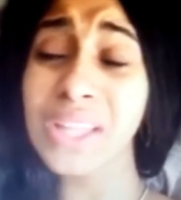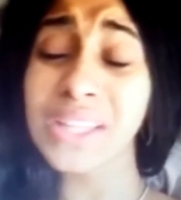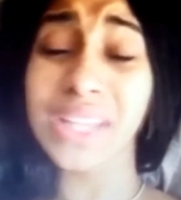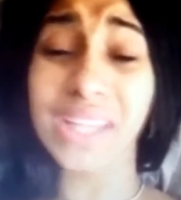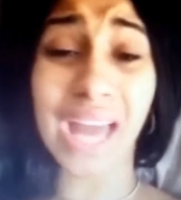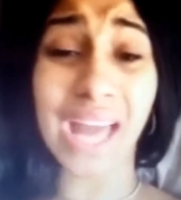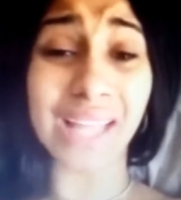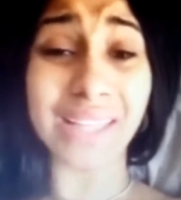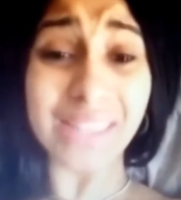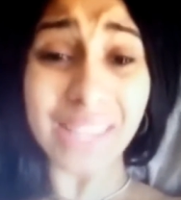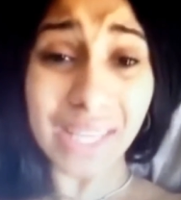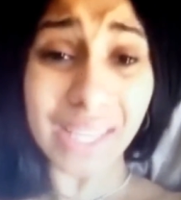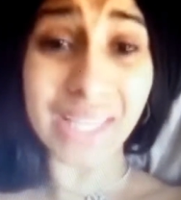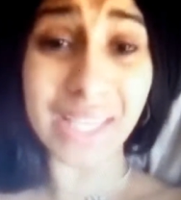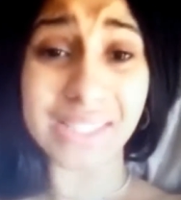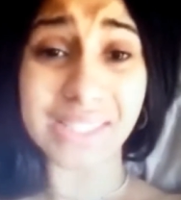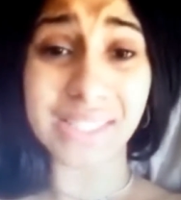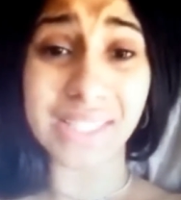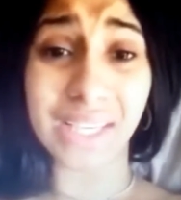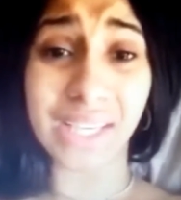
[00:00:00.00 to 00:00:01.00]
that I did
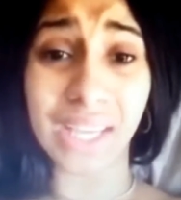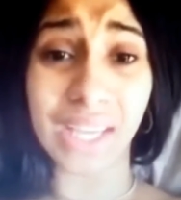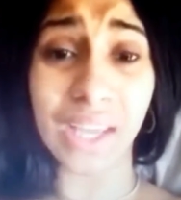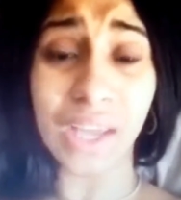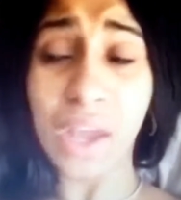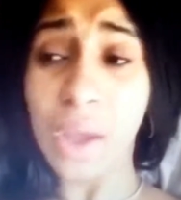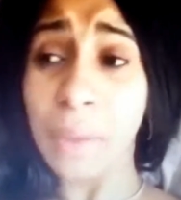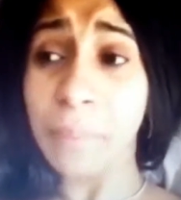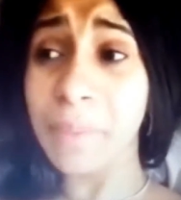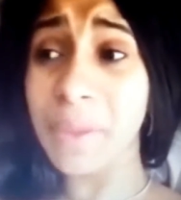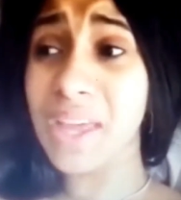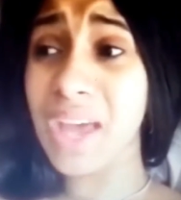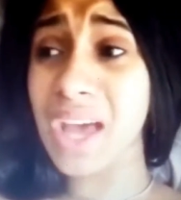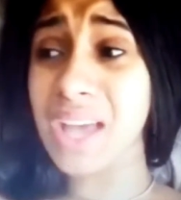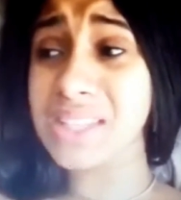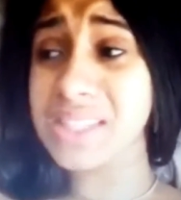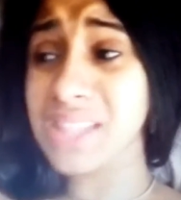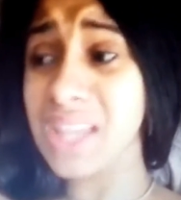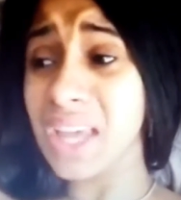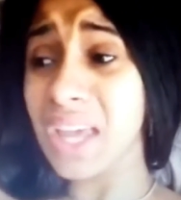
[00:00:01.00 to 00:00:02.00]
yesterday.
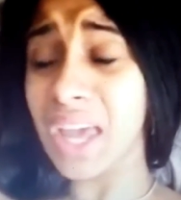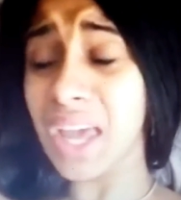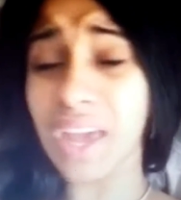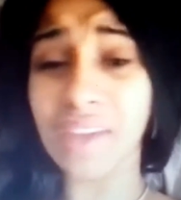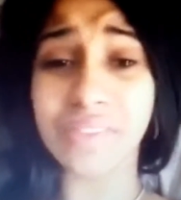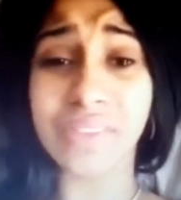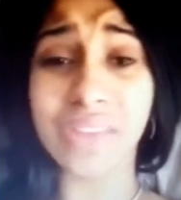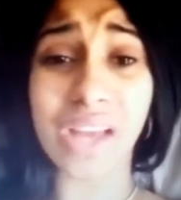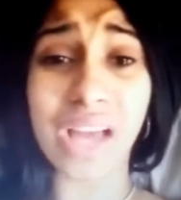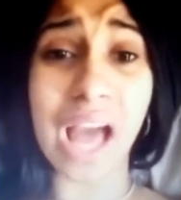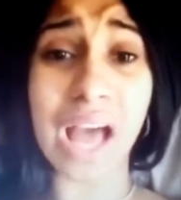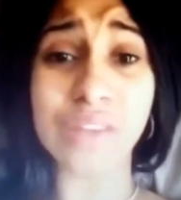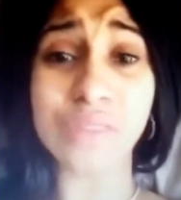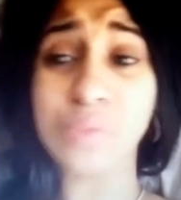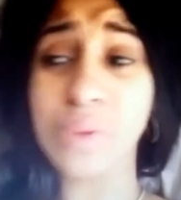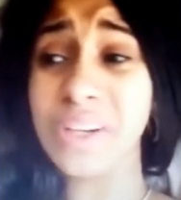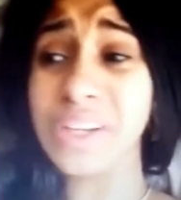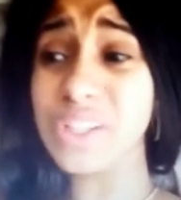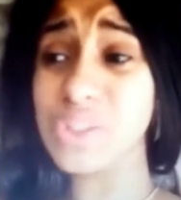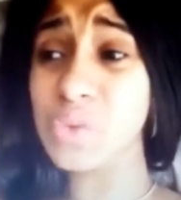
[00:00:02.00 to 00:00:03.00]
Because if the cops
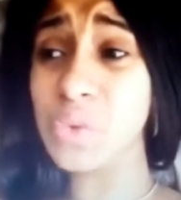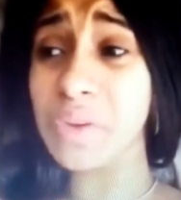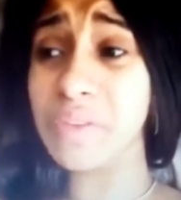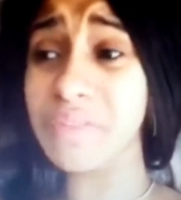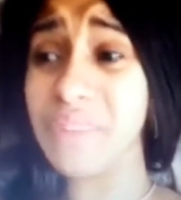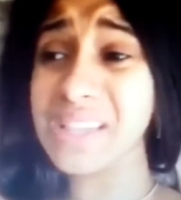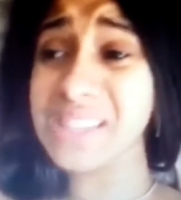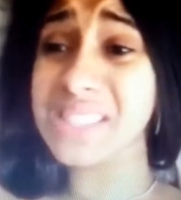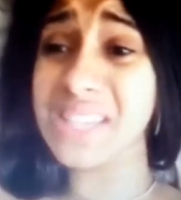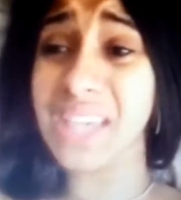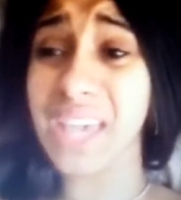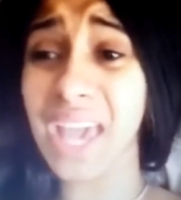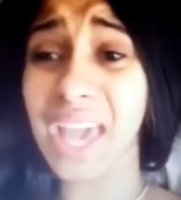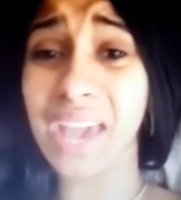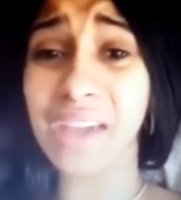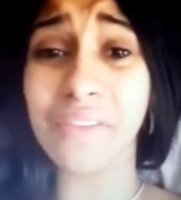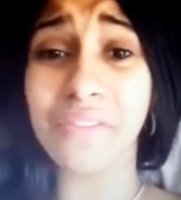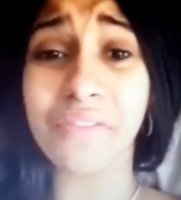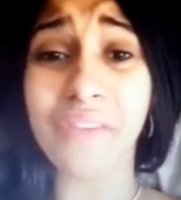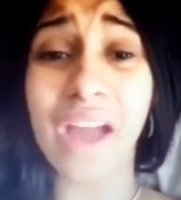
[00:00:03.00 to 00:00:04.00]
wanted to
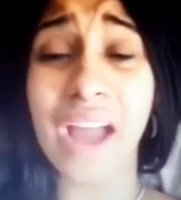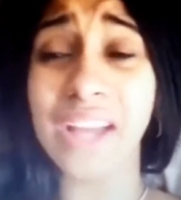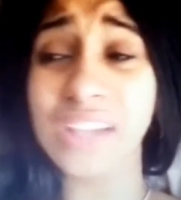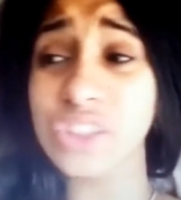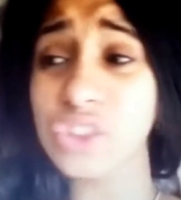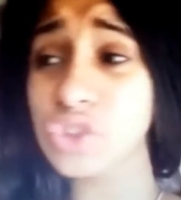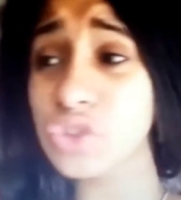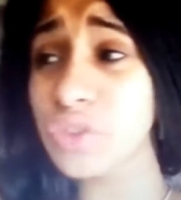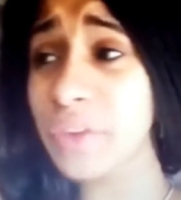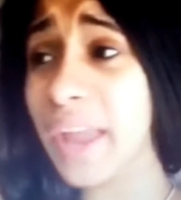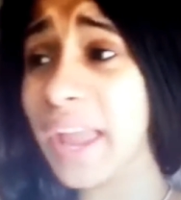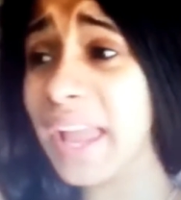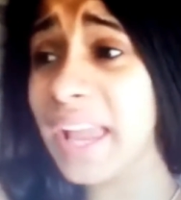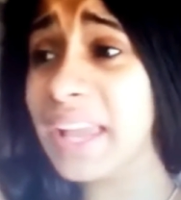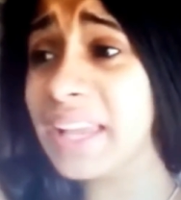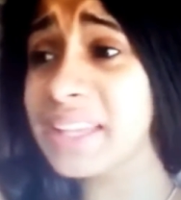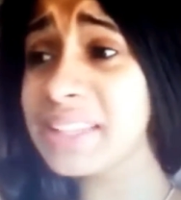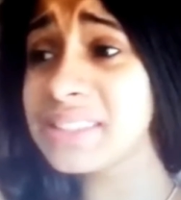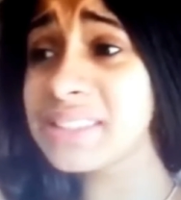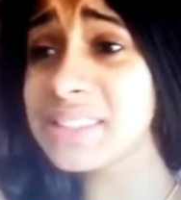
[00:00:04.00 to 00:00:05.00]
investigate and find
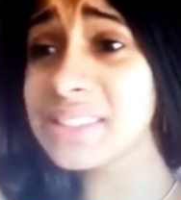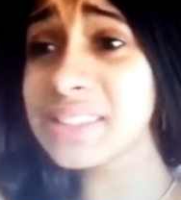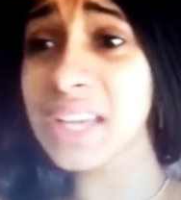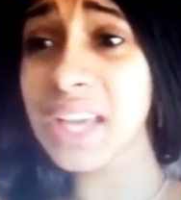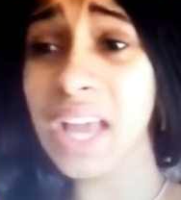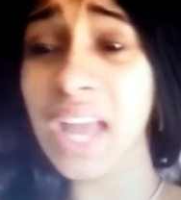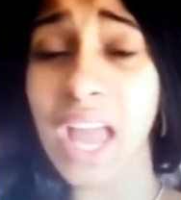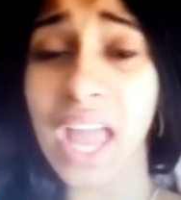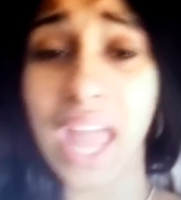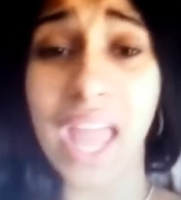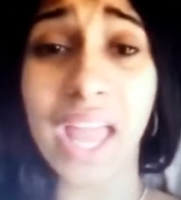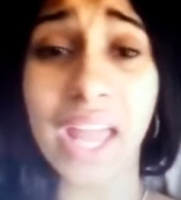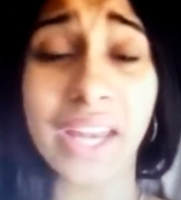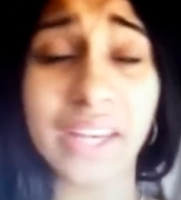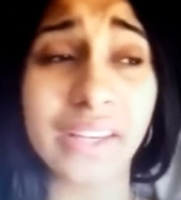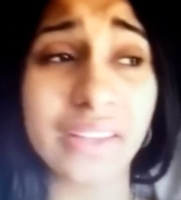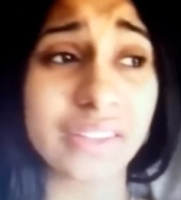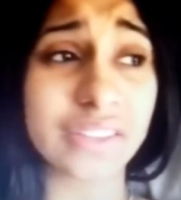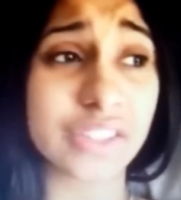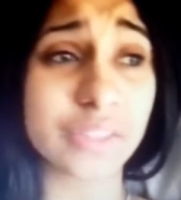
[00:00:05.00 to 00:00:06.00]
trade
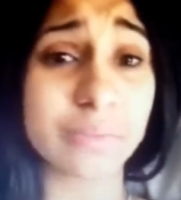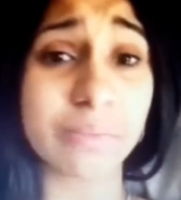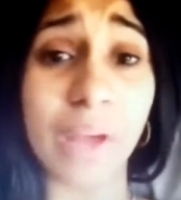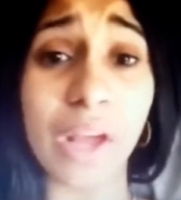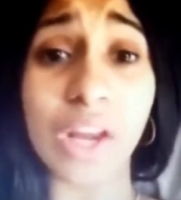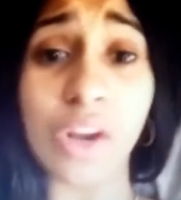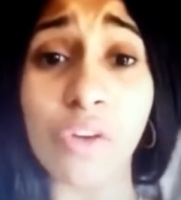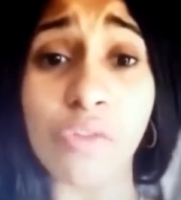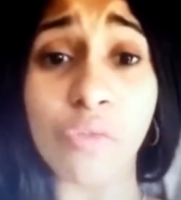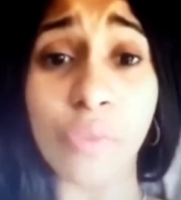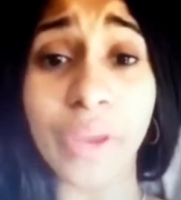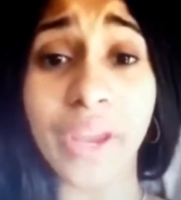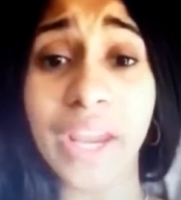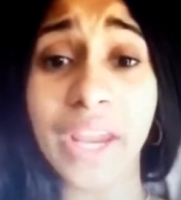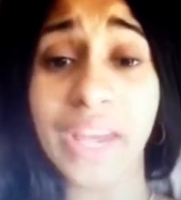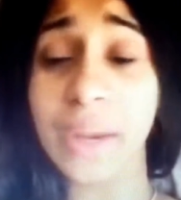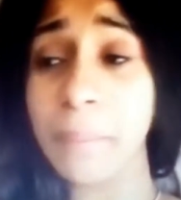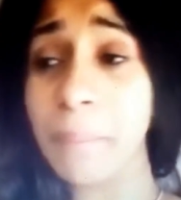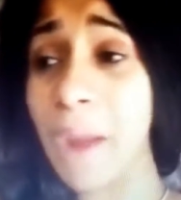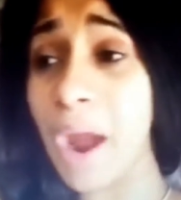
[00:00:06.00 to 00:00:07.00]
and smell of
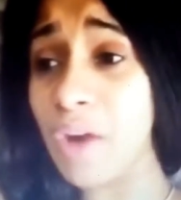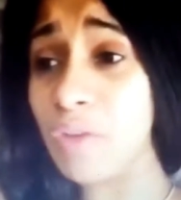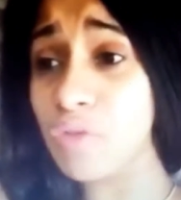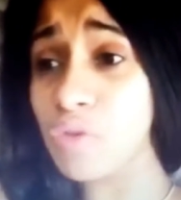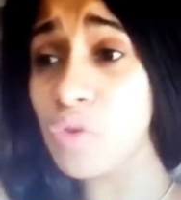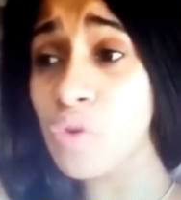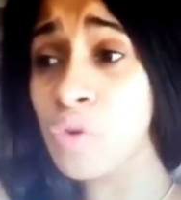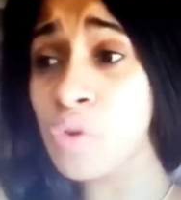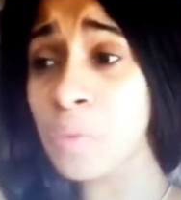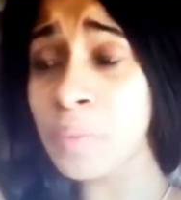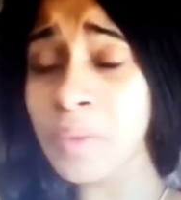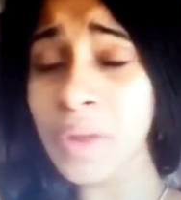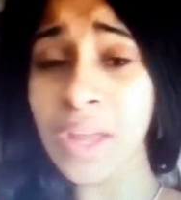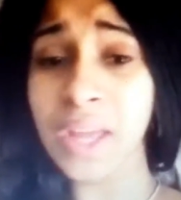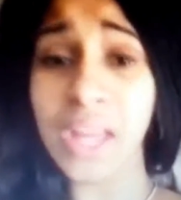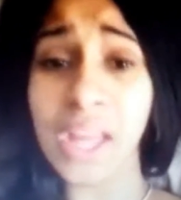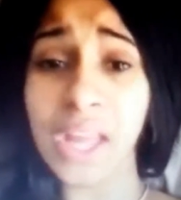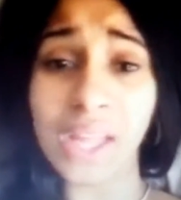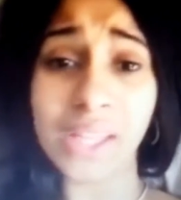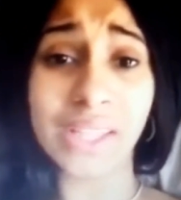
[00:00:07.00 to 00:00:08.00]
weed in my room,
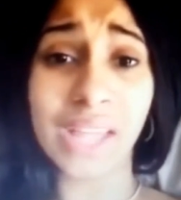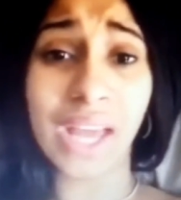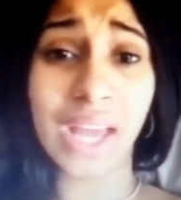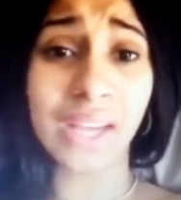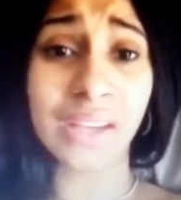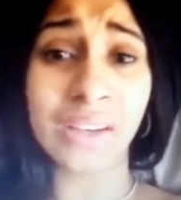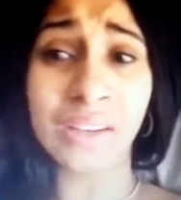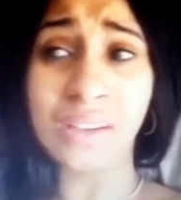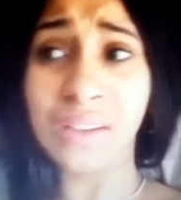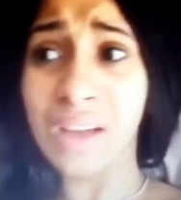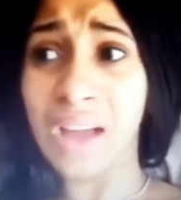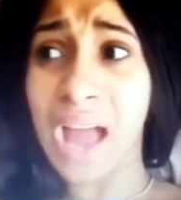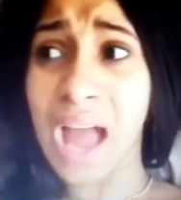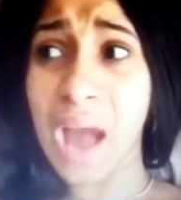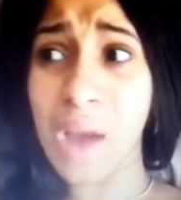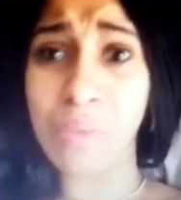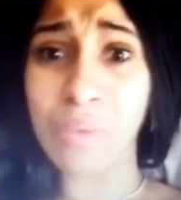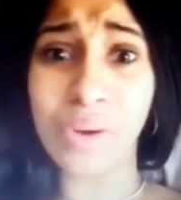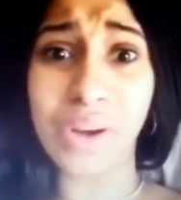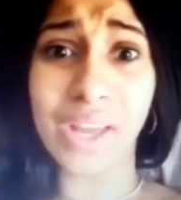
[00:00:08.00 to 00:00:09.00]
then
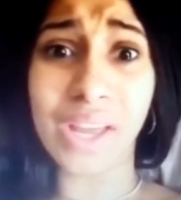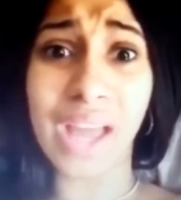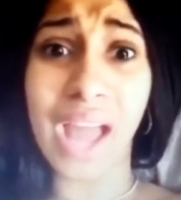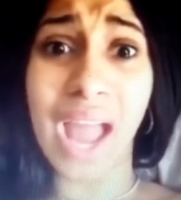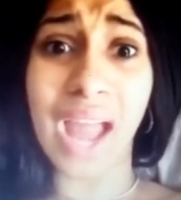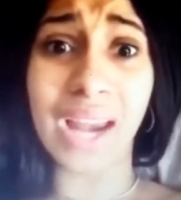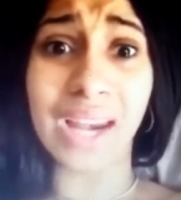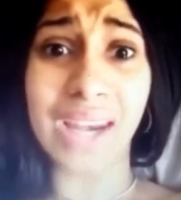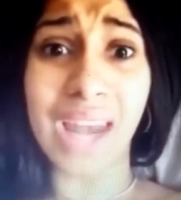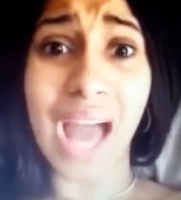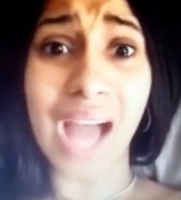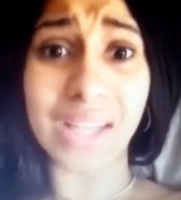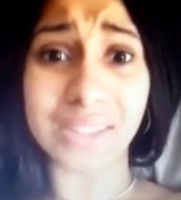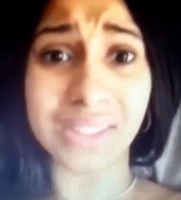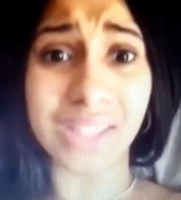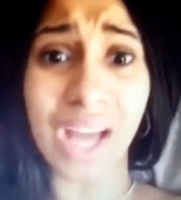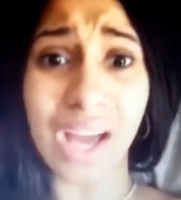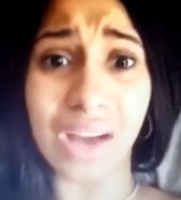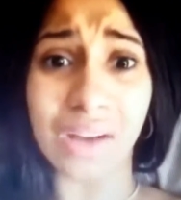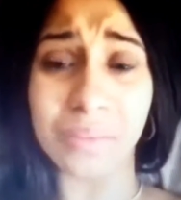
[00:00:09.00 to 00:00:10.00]
I would have gotten locked
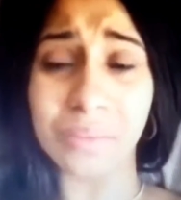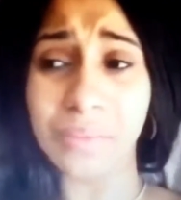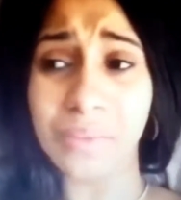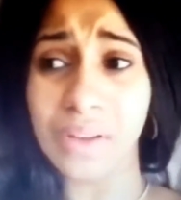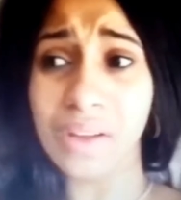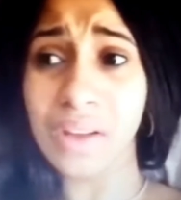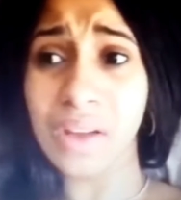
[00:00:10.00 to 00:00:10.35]
up.